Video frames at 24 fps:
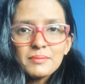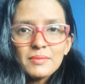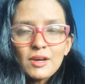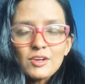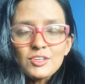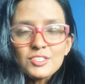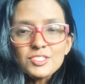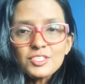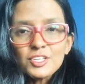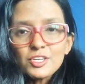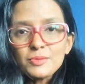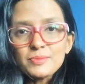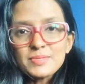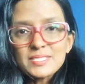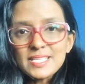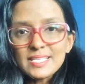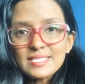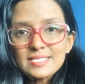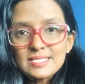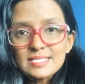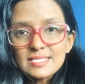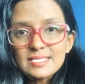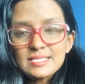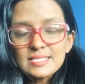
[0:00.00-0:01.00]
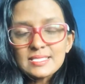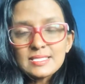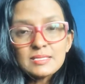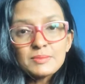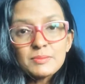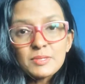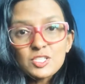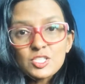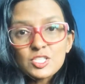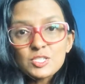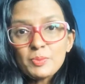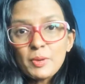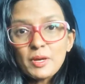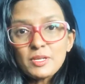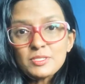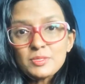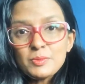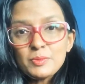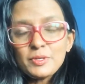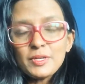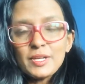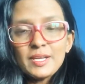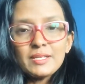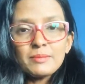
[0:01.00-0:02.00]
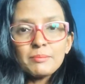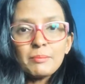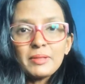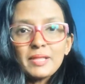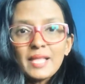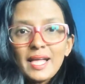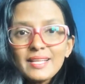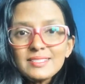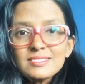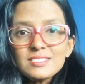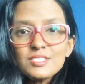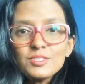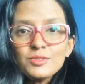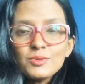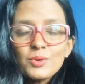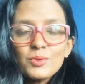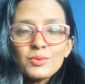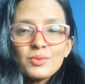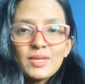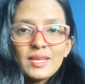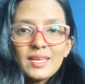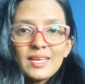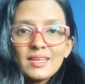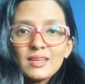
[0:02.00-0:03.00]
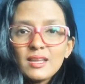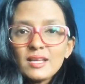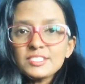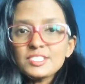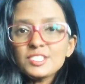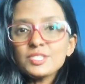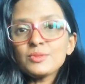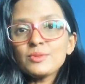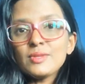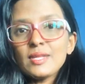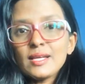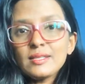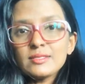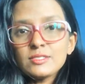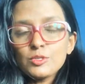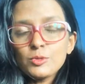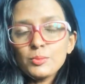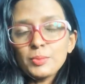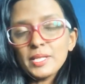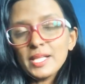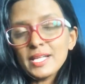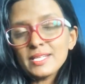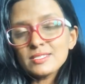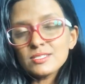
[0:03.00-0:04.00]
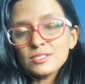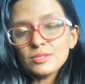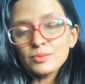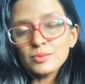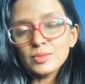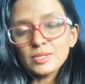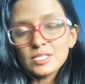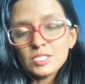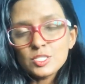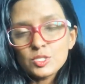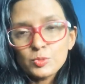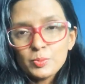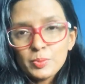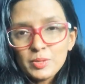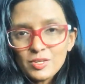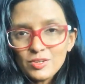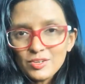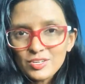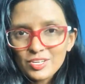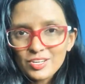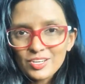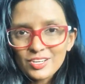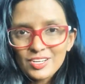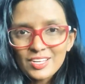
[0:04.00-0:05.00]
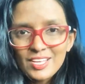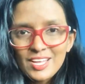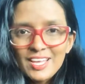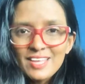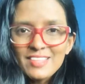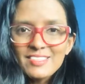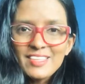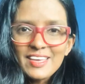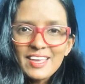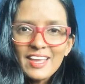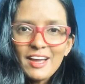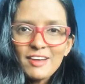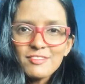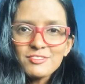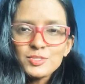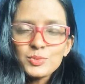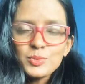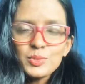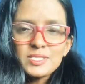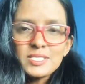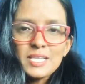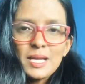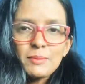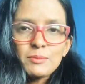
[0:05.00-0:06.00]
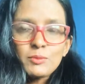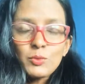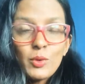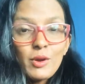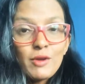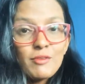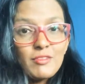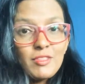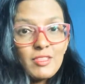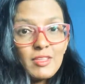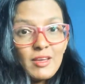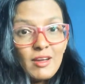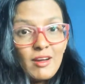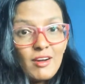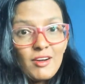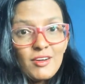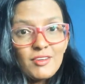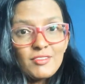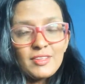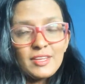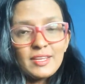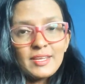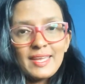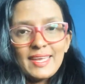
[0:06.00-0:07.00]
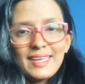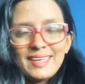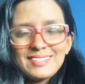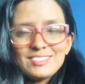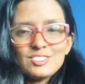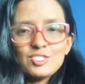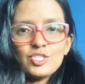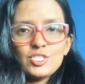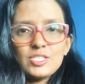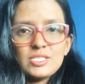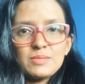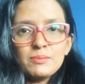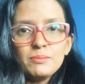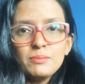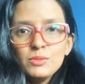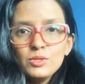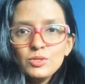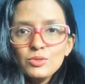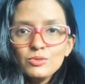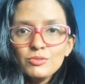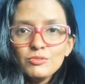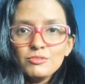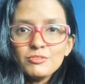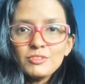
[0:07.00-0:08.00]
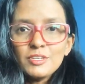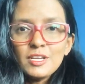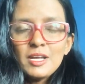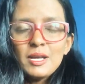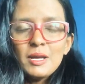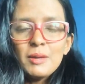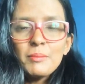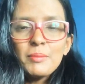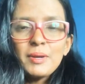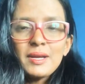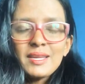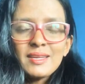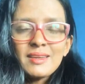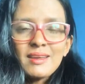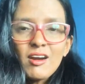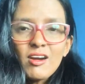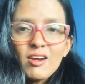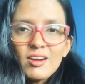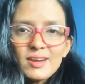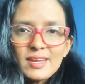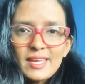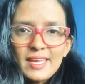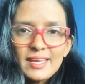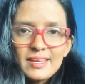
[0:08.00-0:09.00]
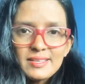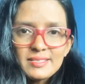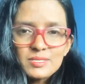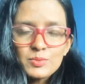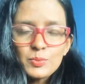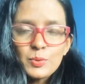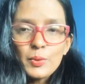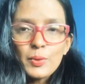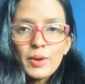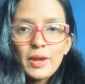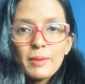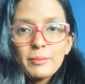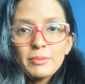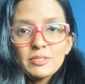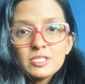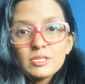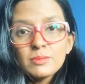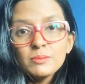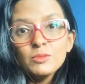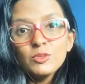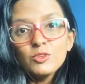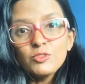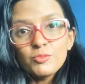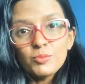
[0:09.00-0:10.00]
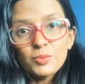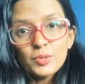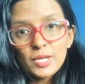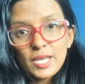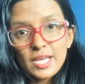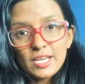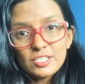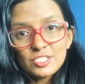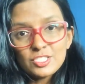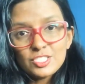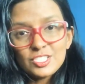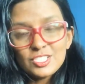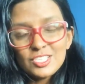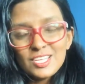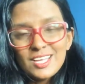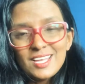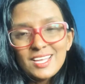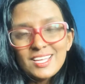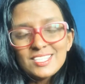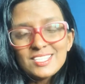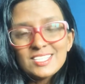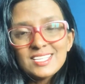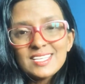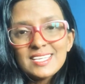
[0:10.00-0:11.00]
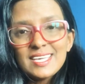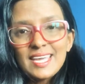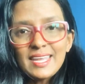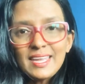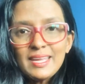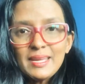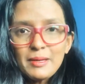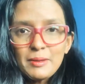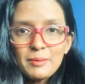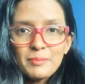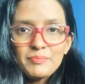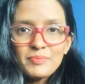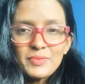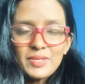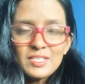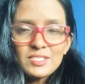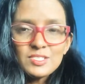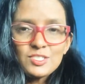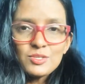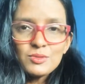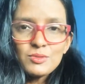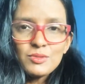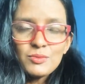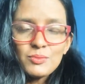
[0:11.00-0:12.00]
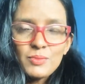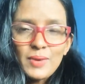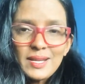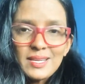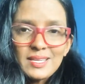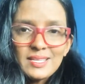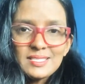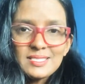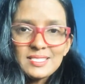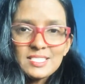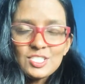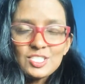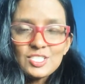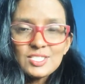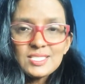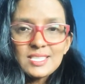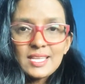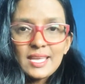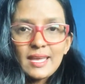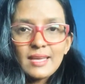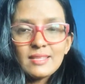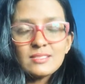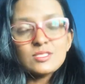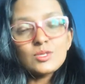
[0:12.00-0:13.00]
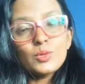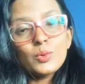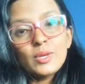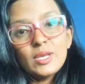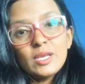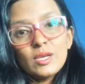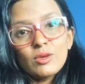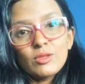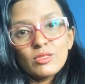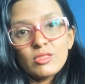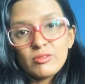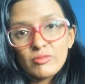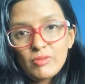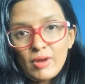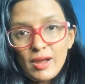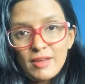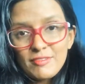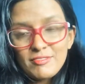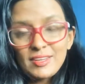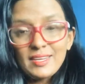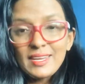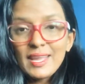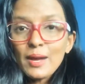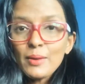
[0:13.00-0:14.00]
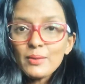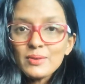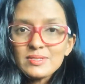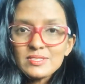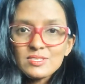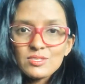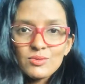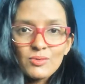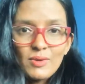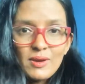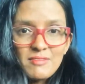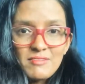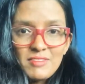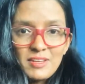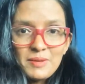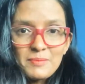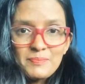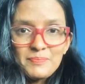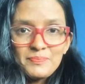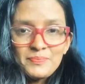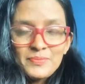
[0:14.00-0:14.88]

our circumstances as much as possible. And plants, they cannot do that. So plants are really superior. They have to adapt wherever they are. They can't just move. But in our case, we were able to move Mukesh to get him into the right conditions again so he could thrive. And now he's thriving.